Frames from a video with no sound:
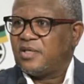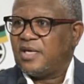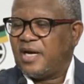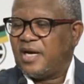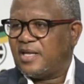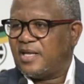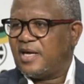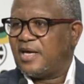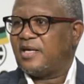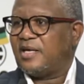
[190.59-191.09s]

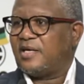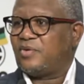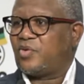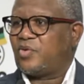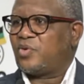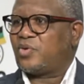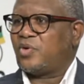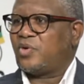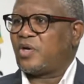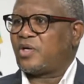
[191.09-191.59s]
And then they
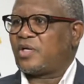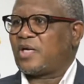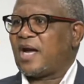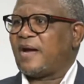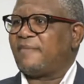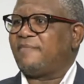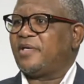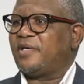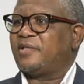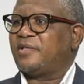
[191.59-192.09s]
could not
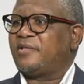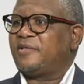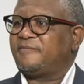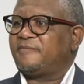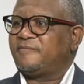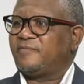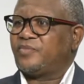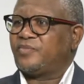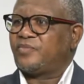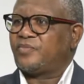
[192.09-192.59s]
come in
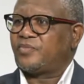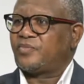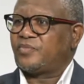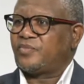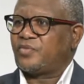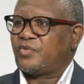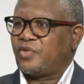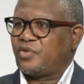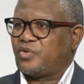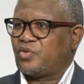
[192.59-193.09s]

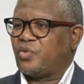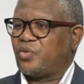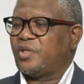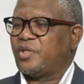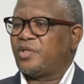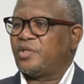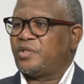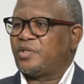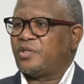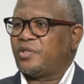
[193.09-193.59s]
to
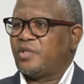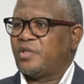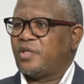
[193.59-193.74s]
it.